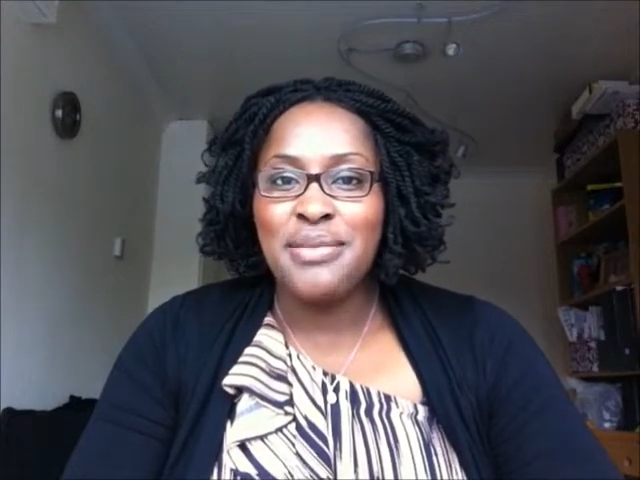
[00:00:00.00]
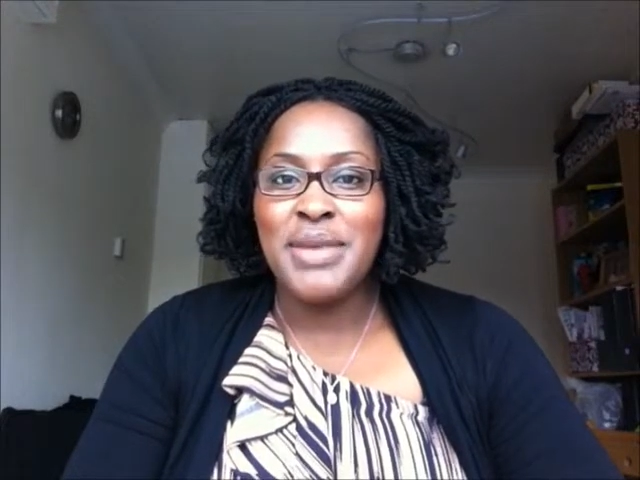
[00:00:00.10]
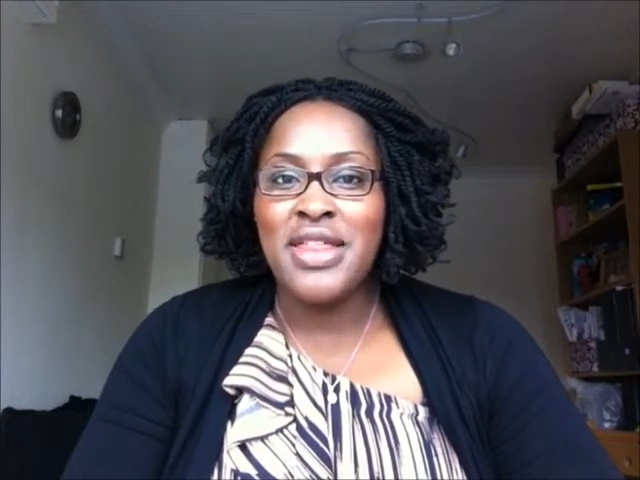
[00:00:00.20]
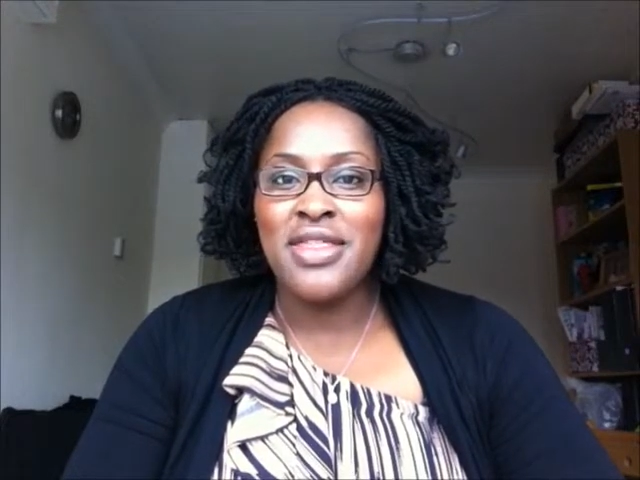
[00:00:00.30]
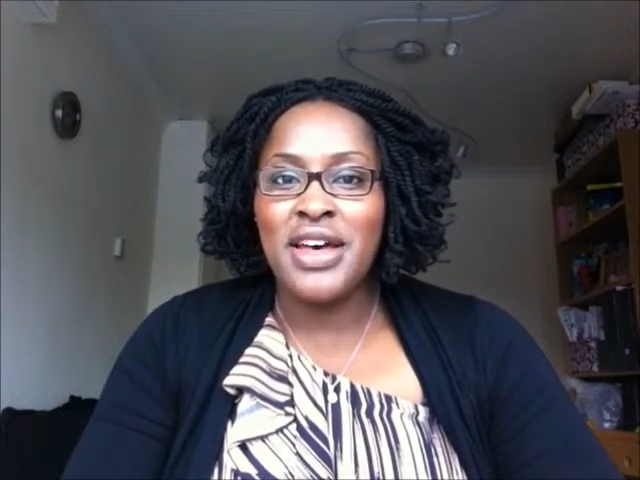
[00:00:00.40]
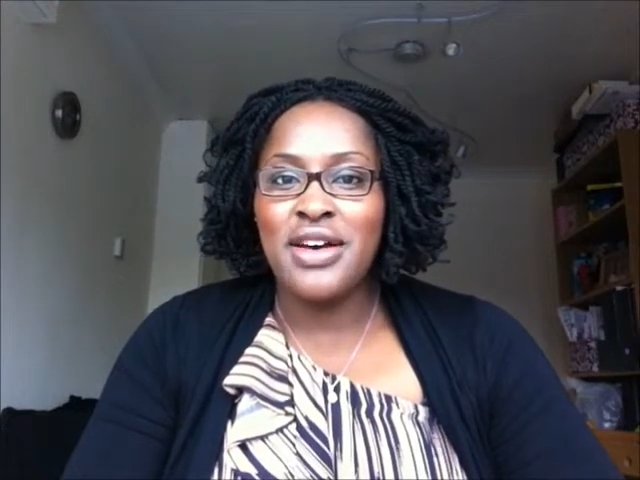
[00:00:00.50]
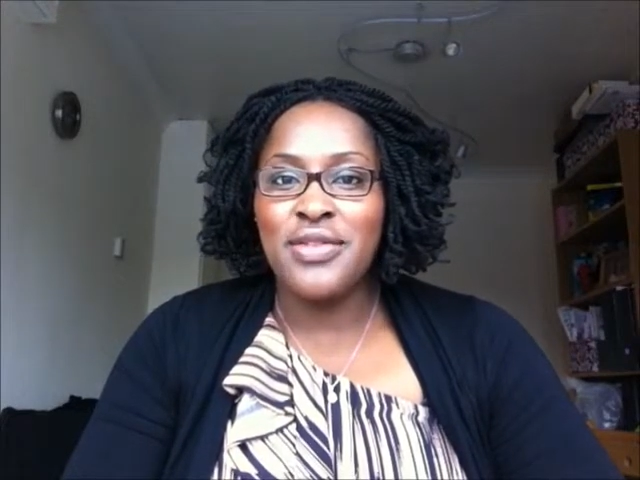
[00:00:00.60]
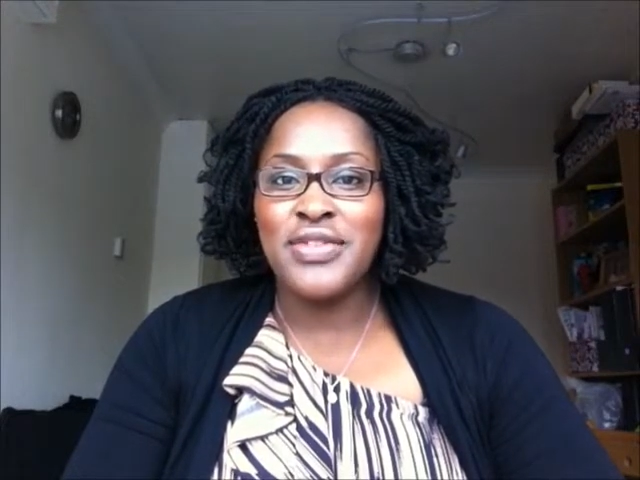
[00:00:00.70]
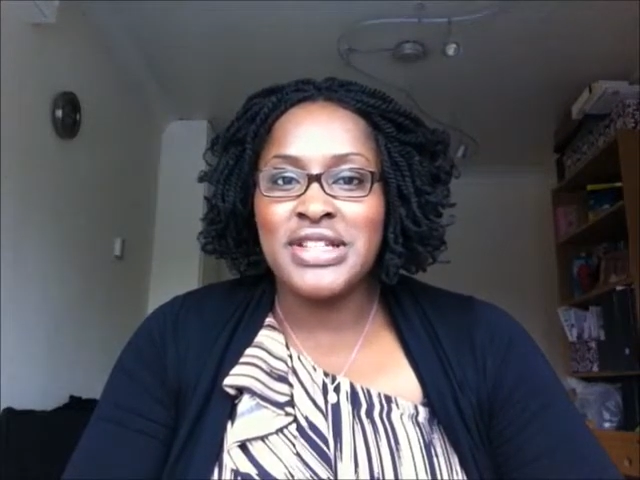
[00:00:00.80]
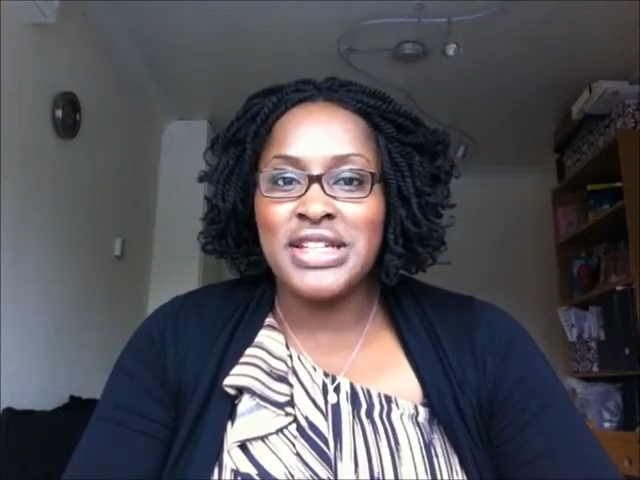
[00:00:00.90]
meant that
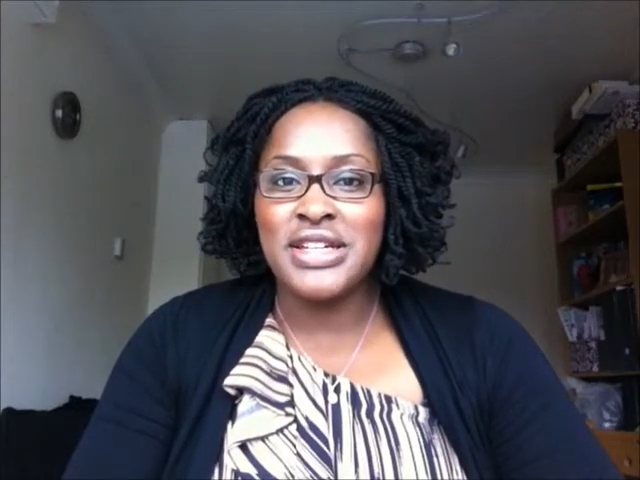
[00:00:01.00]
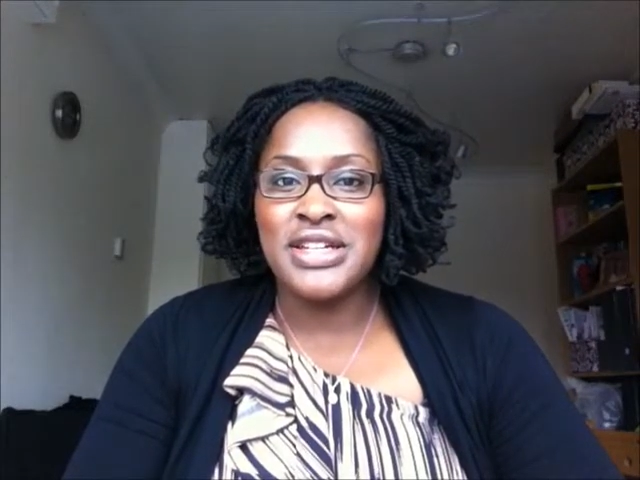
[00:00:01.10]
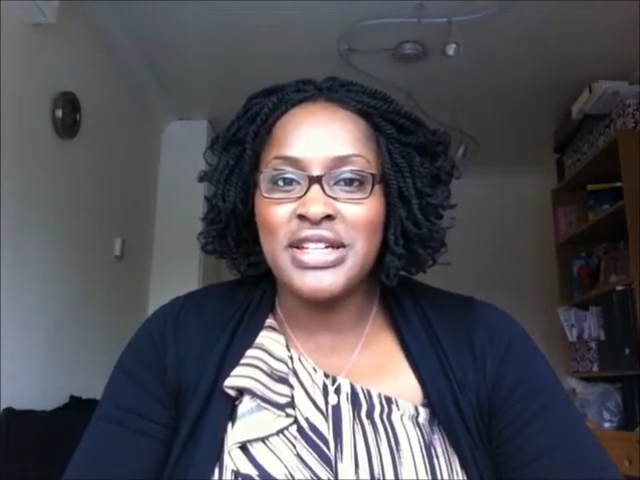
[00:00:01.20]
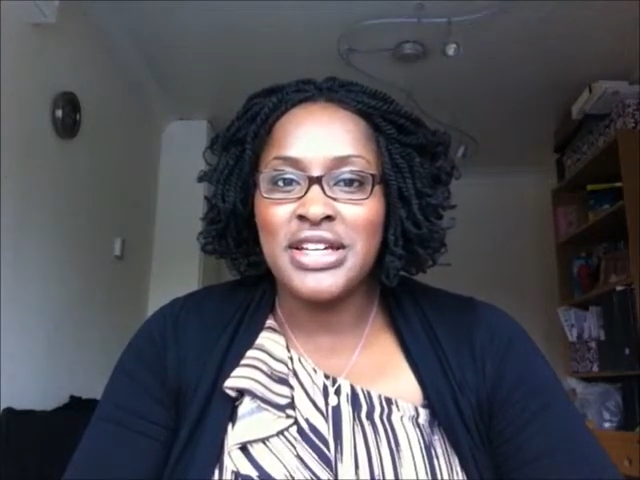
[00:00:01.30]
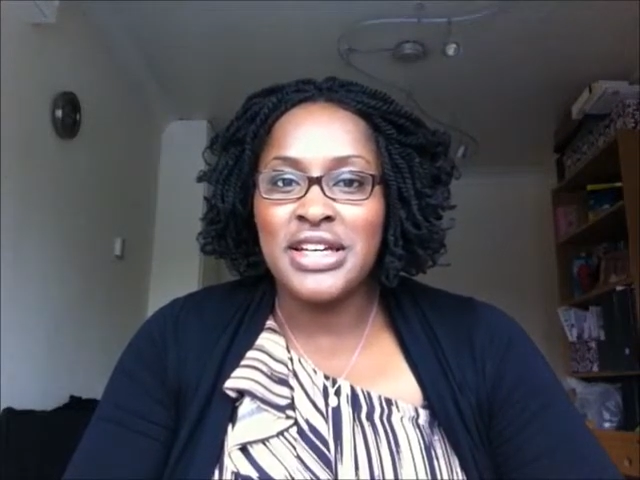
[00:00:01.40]
obviously